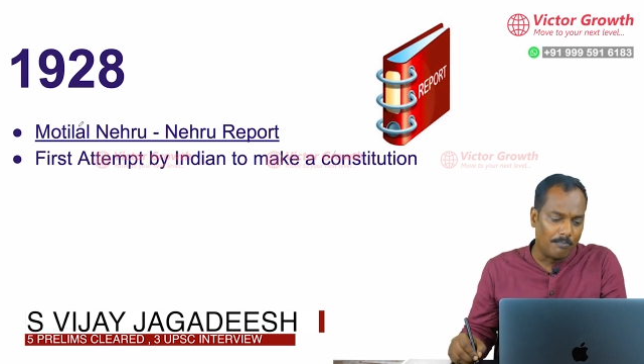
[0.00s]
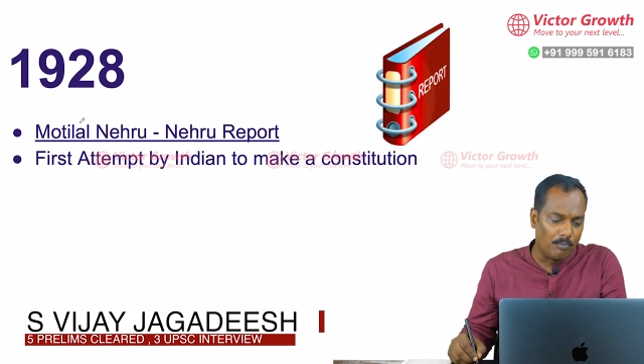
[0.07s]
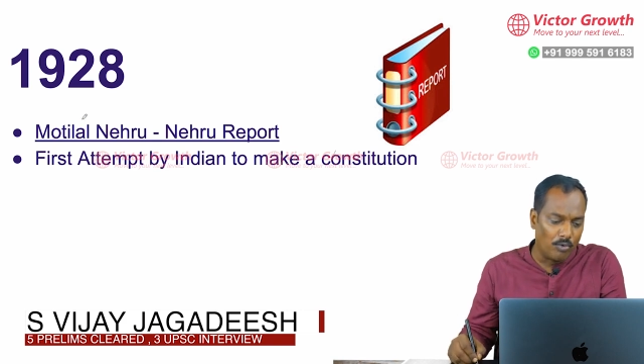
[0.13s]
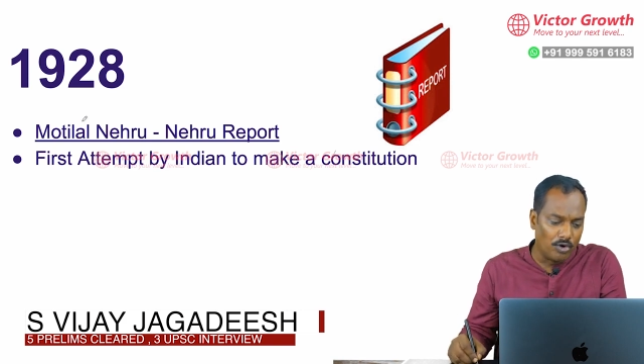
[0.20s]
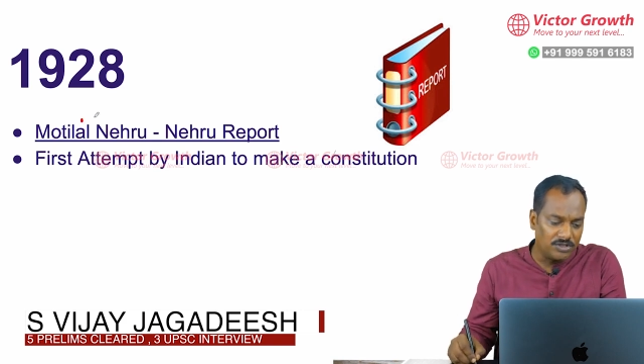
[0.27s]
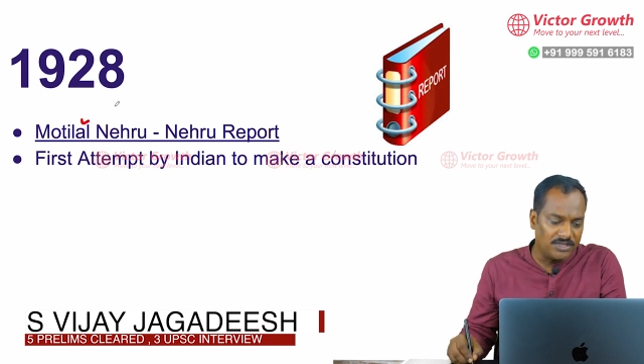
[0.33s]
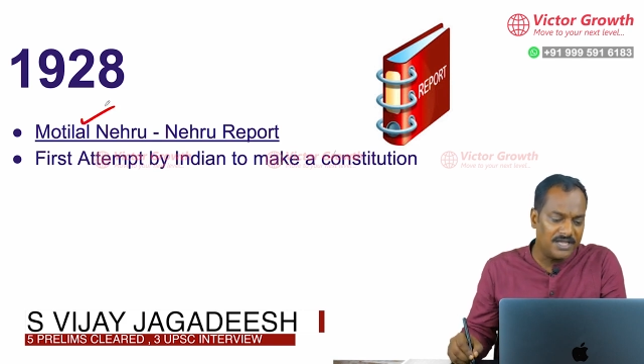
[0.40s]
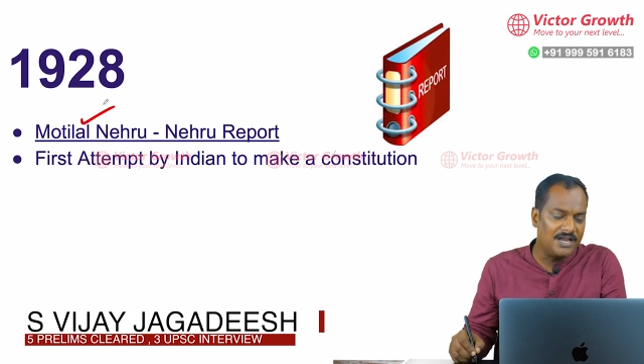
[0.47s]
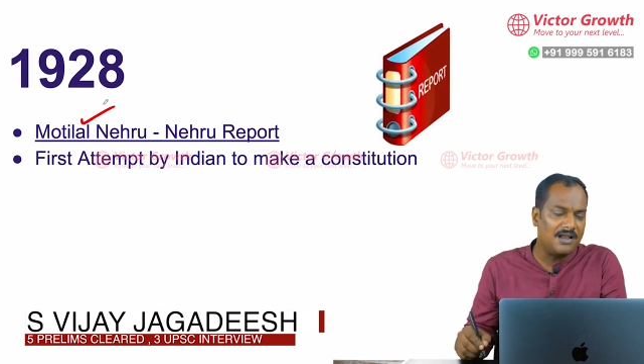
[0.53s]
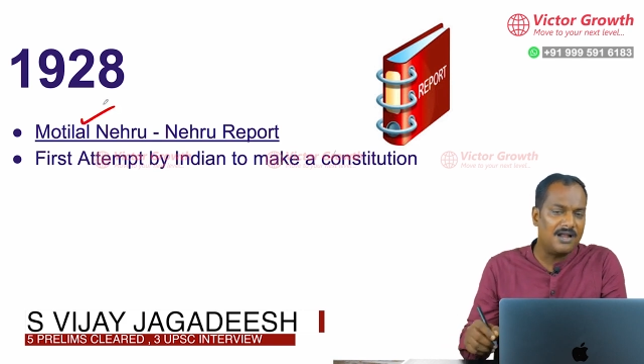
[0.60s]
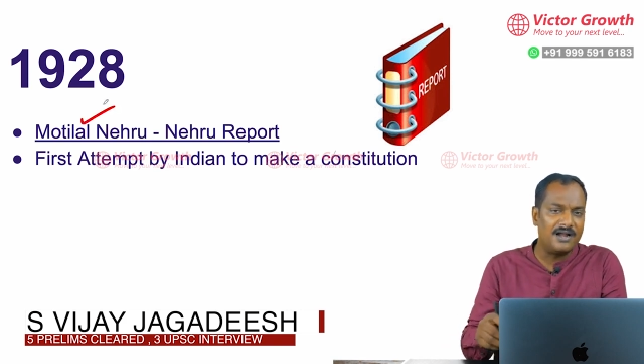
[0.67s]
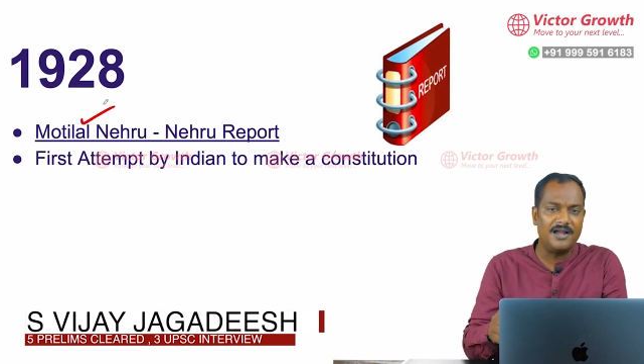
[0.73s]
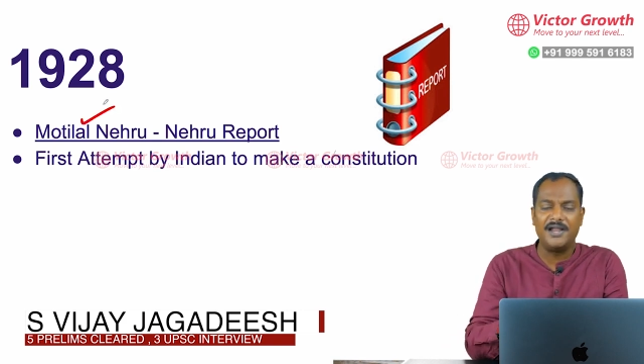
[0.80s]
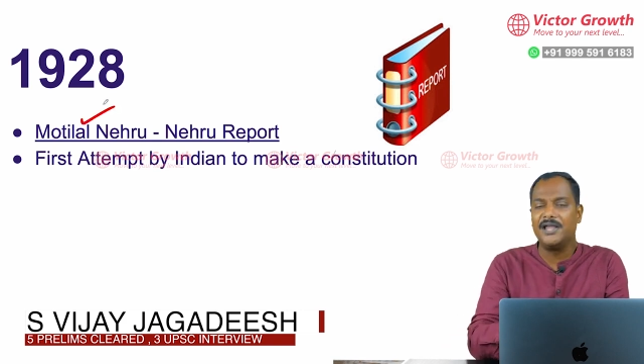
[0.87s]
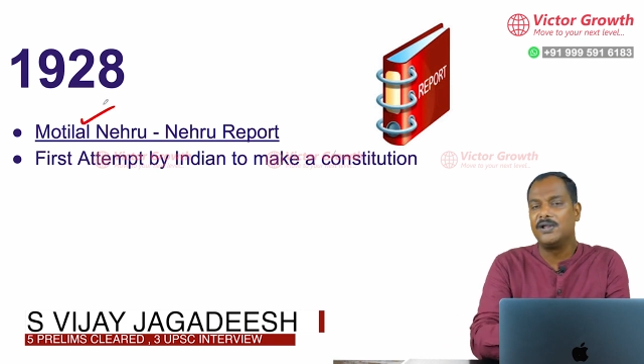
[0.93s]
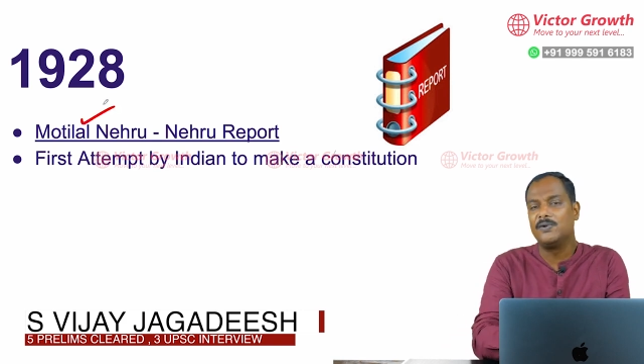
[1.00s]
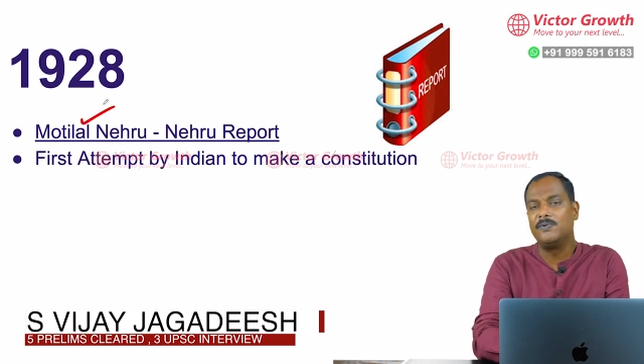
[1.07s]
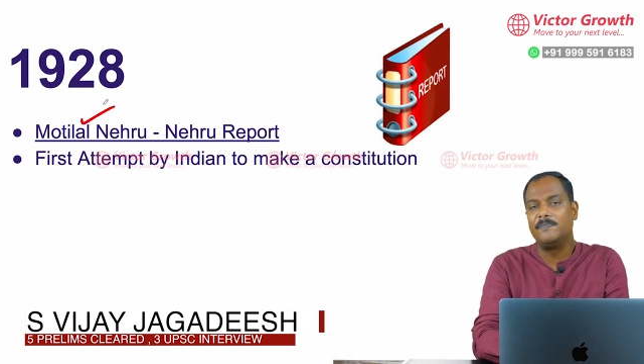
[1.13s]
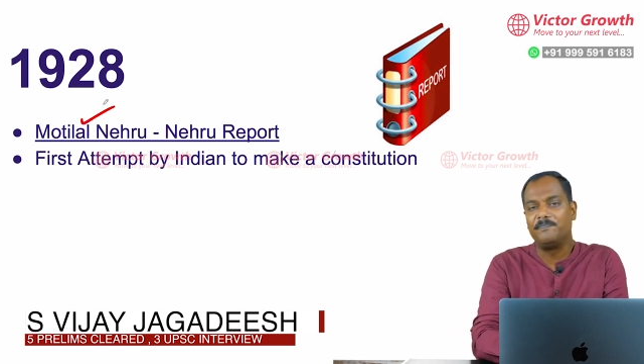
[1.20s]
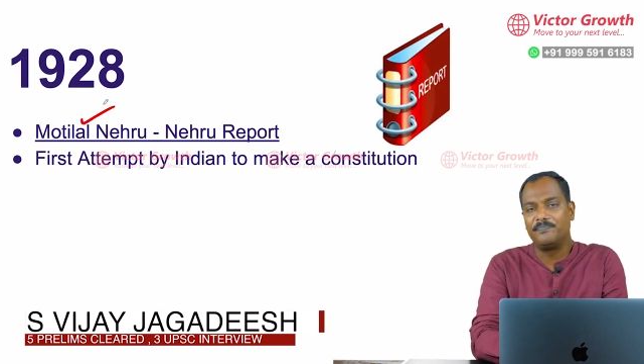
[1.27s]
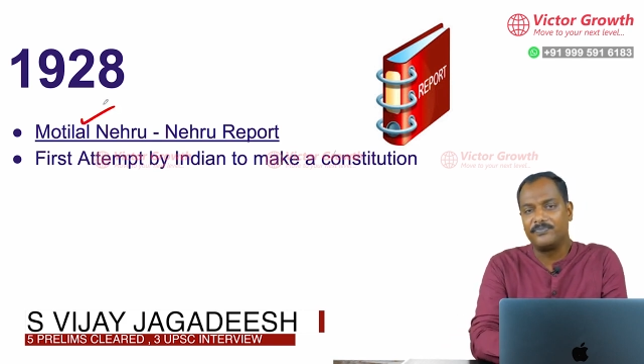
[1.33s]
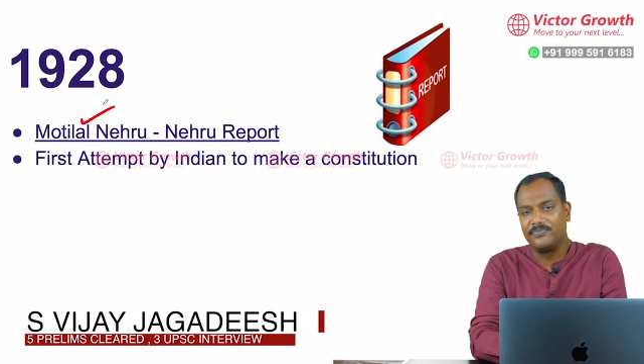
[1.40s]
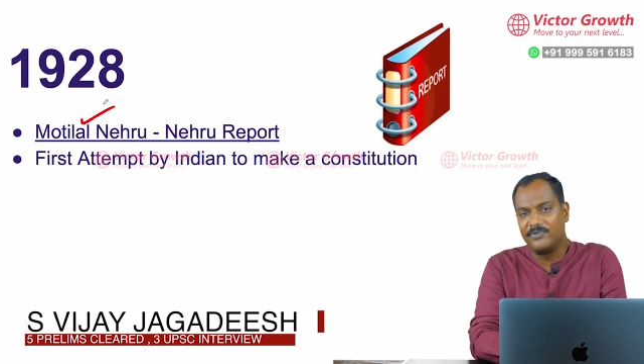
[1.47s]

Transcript: Motilal Nehru,